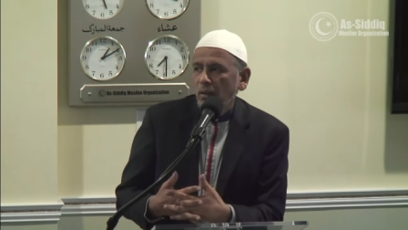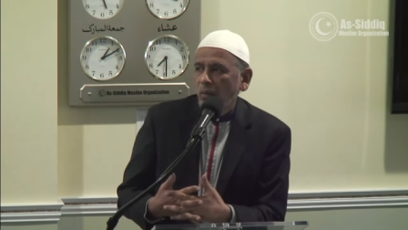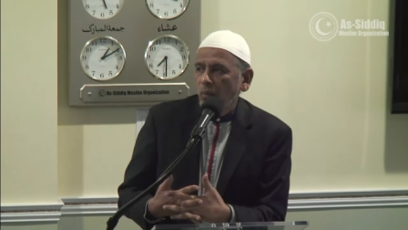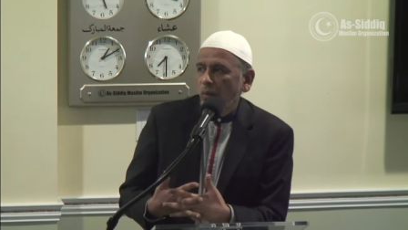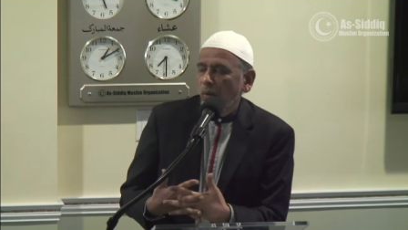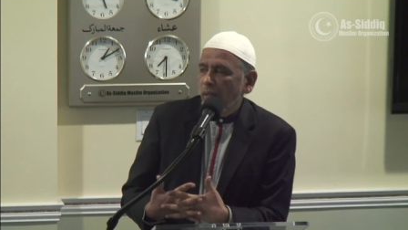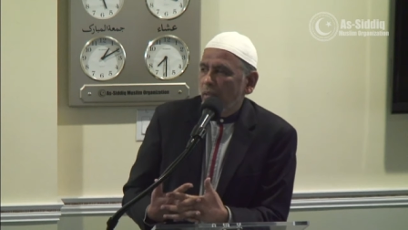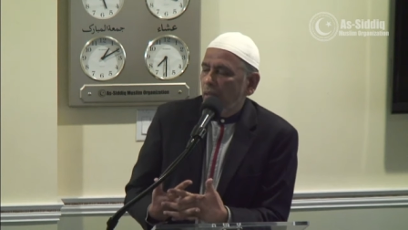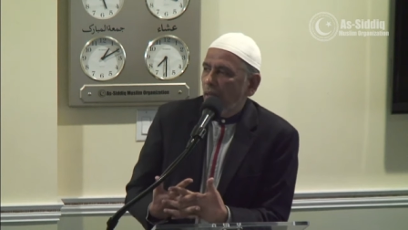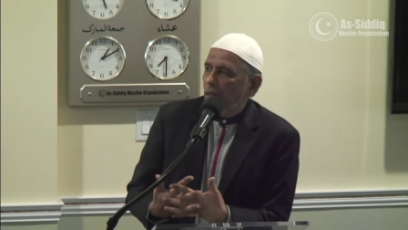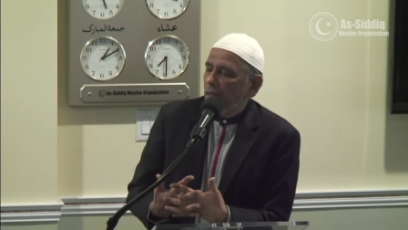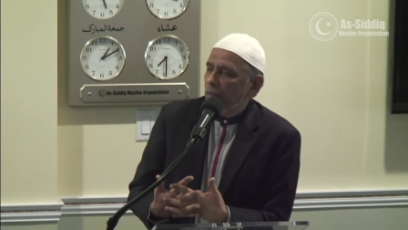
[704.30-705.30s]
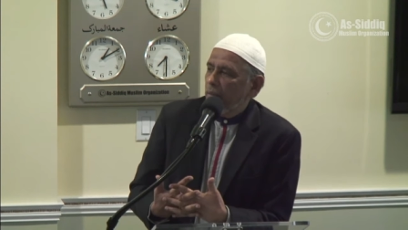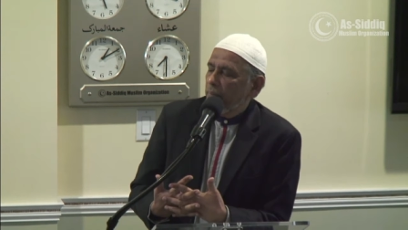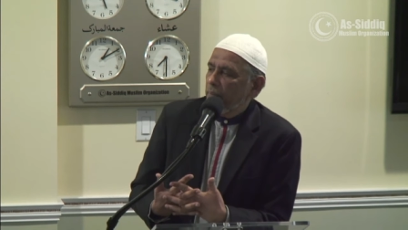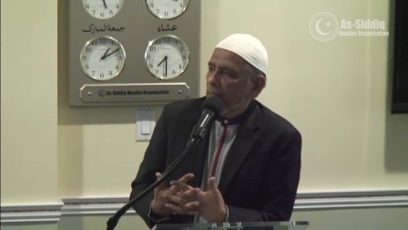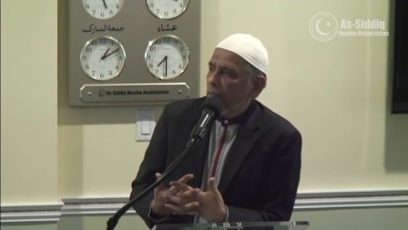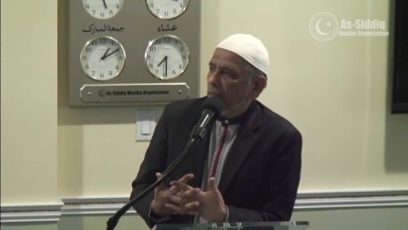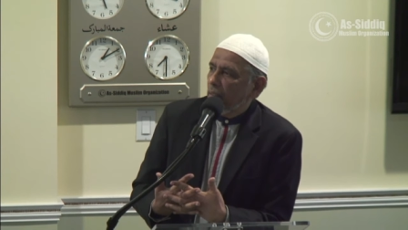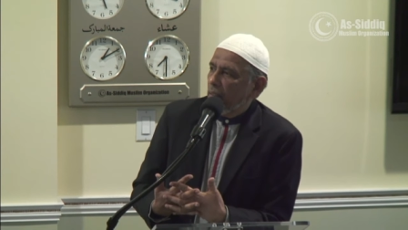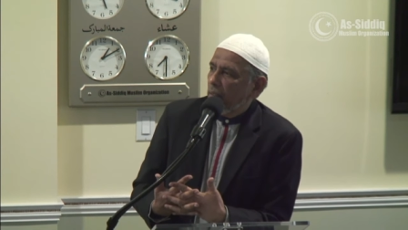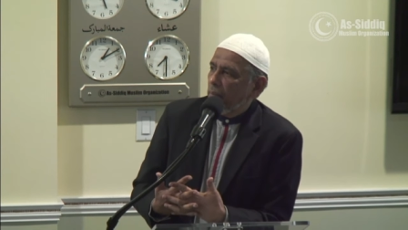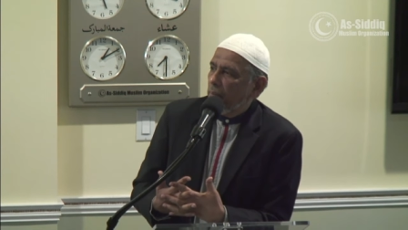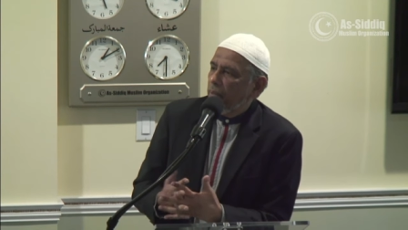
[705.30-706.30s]
O
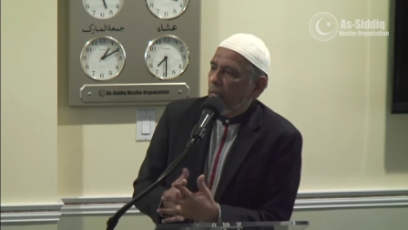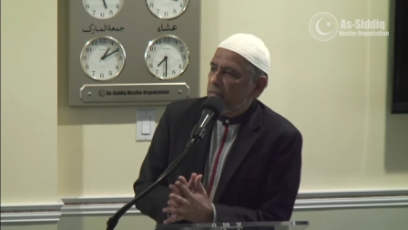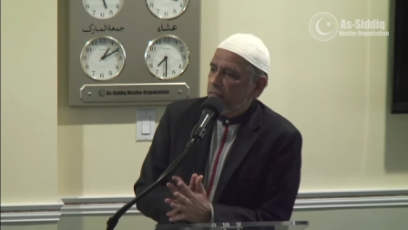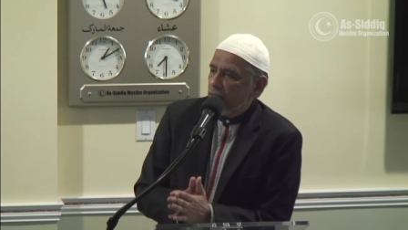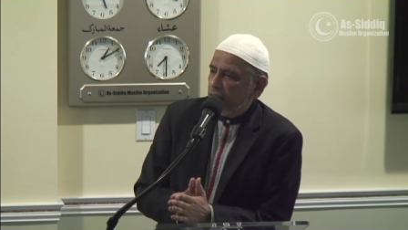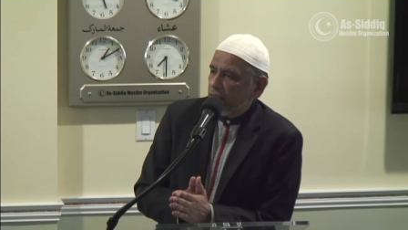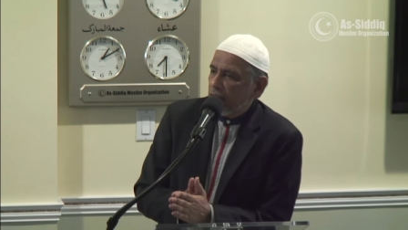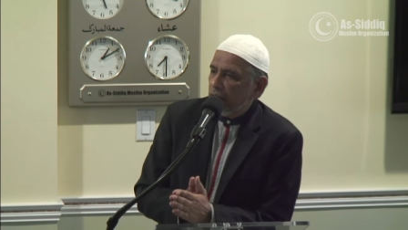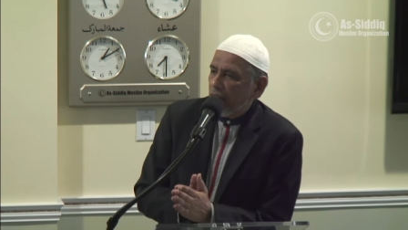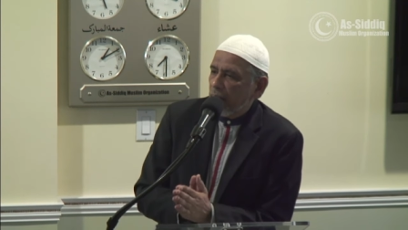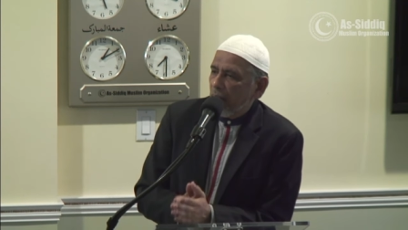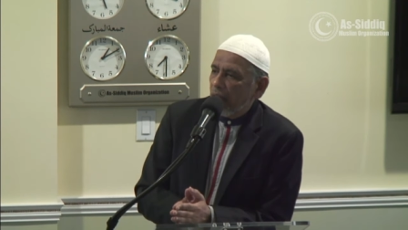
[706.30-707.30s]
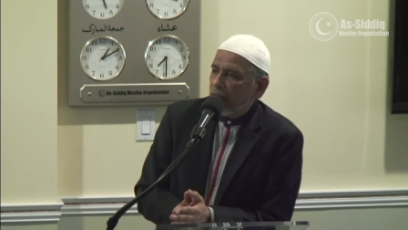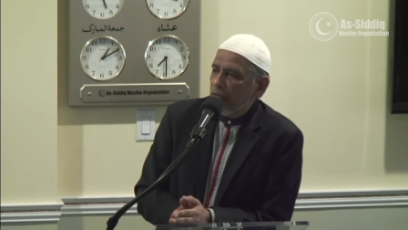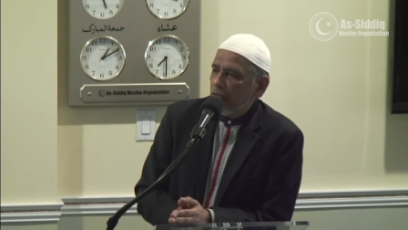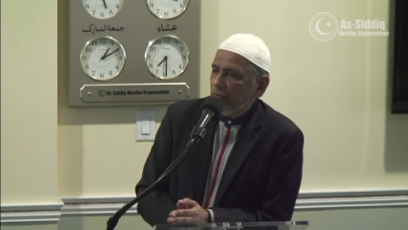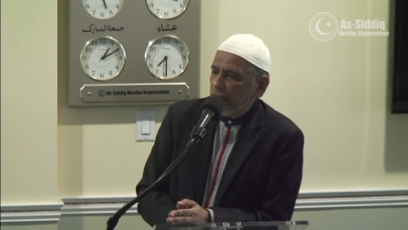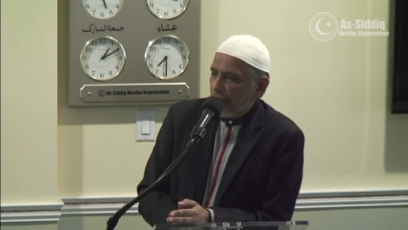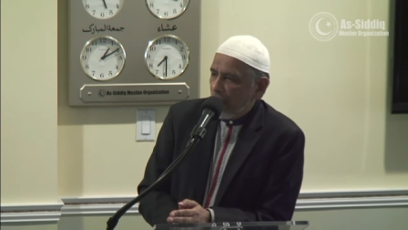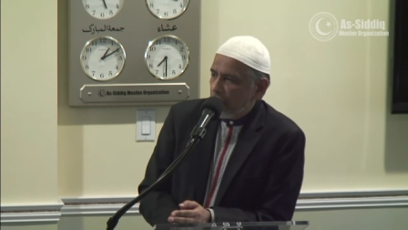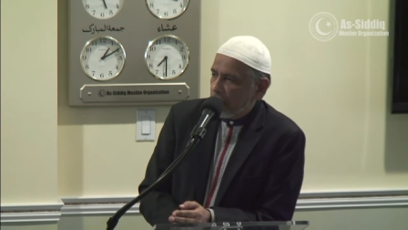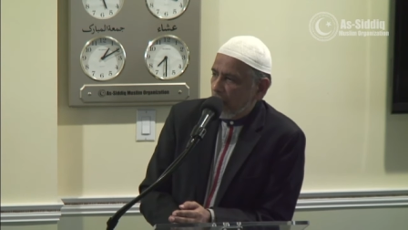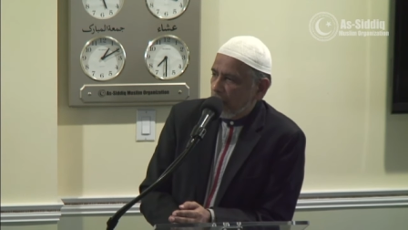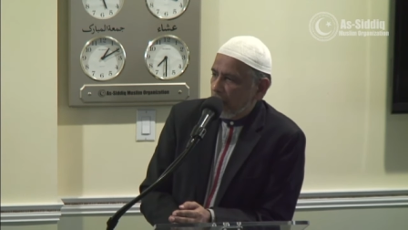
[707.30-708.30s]
Allah, bless us in the month of
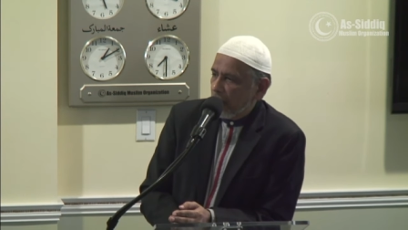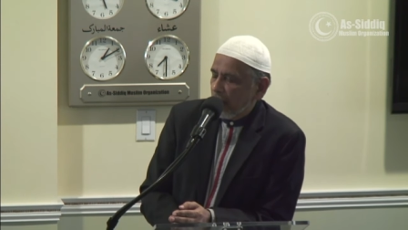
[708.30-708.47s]
Rajab